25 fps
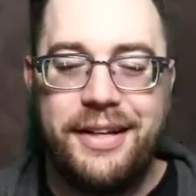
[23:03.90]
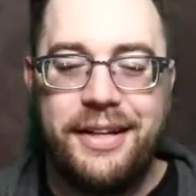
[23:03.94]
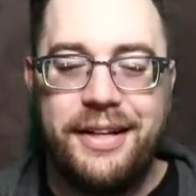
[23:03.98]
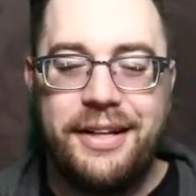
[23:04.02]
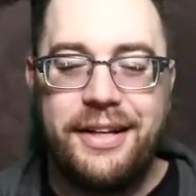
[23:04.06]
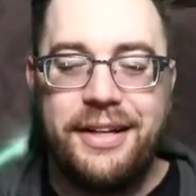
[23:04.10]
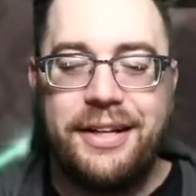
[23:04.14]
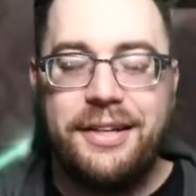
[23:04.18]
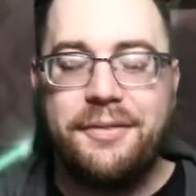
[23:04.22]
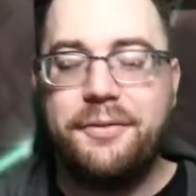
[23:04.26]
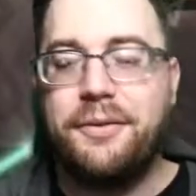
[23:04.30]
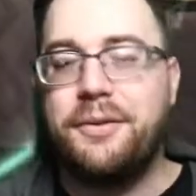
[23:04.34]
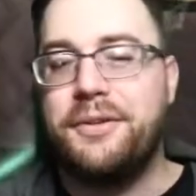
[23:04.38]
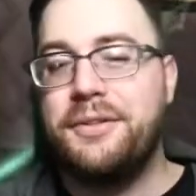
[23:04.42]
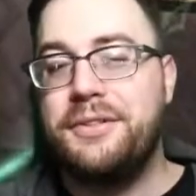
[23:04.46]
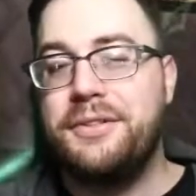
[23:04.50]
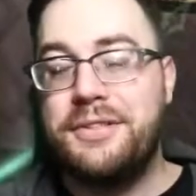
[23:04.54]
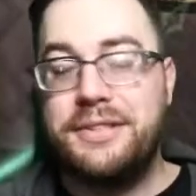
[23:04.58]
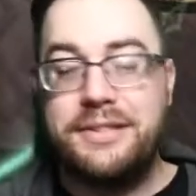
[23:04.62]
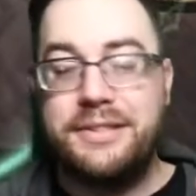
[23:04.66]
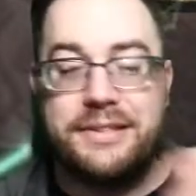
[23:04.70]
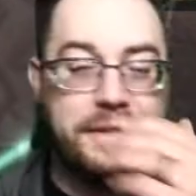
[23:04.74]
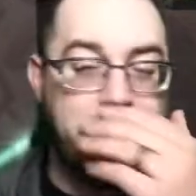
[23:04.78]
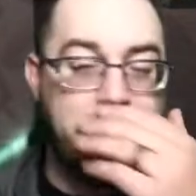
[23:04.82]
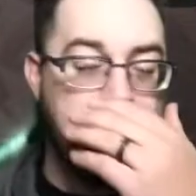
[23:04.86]
we'll
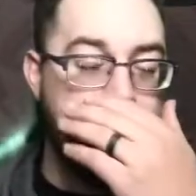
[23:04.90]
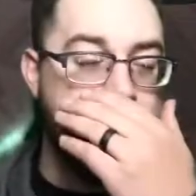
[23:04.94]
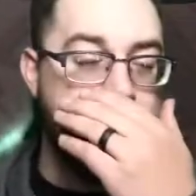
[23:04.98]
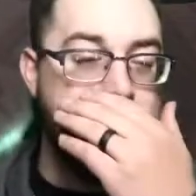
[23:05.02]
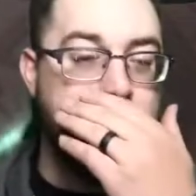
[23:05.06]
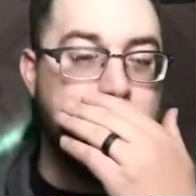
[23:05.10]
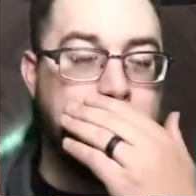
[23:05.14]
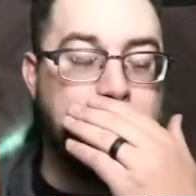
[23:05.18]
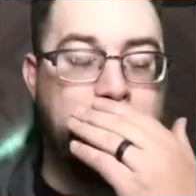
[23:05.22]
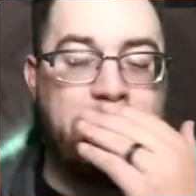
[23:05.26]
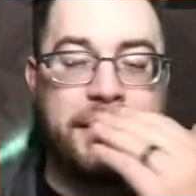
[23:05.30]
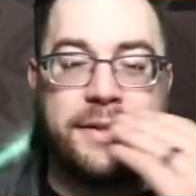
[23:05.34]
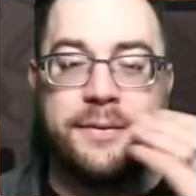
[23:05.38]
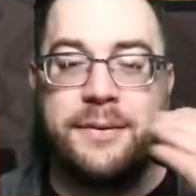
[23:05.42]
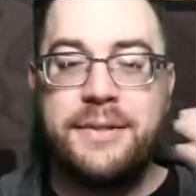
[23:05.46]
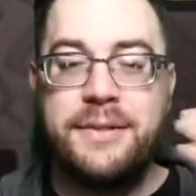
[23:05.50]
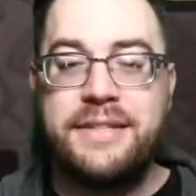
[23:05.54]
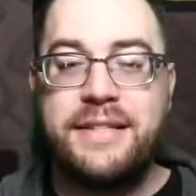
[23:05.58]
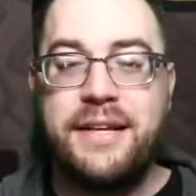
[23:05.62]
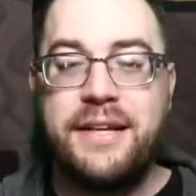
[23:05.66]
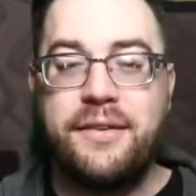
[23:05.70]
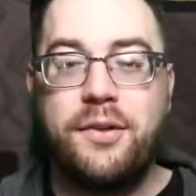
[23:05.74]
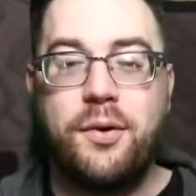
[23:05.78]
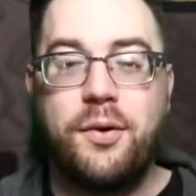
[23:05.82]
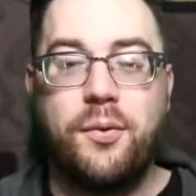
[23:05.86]
just we just
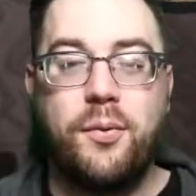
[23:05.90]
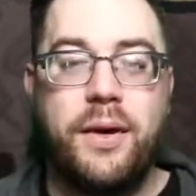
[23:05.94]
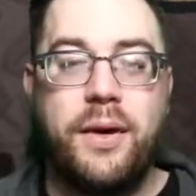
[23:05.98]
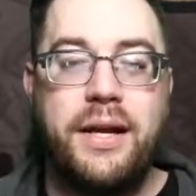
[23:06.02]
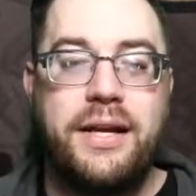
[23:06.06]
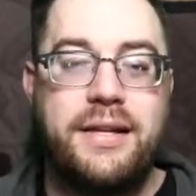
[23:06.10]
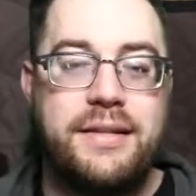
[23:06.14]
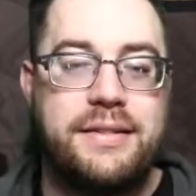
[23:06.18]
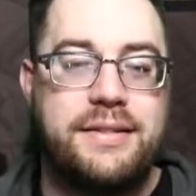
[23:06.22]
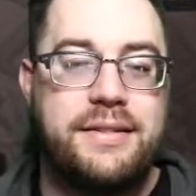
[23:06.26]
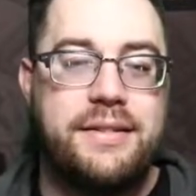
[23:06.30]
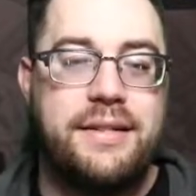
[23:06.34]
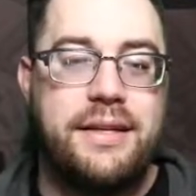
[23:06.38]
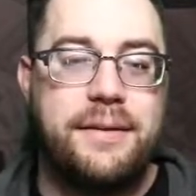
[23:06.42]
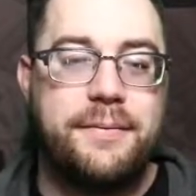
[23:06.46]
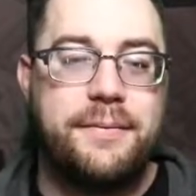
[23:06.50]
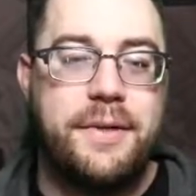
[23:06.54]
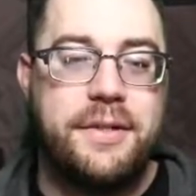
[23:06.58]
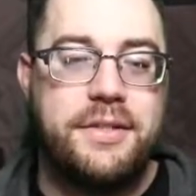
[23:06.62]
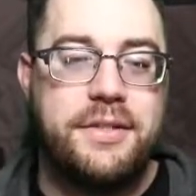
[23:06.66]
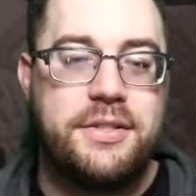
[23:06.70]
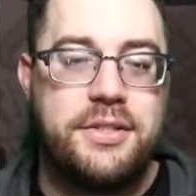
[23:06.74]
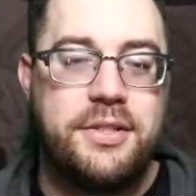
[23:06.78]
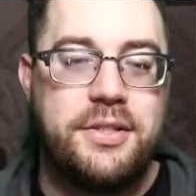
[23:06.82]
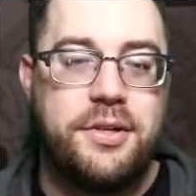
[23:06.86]
have to wait and see. I'm not
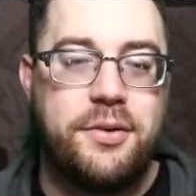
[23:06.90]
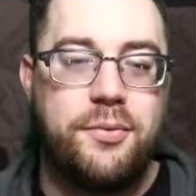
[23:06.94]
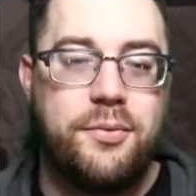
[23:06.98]
sure what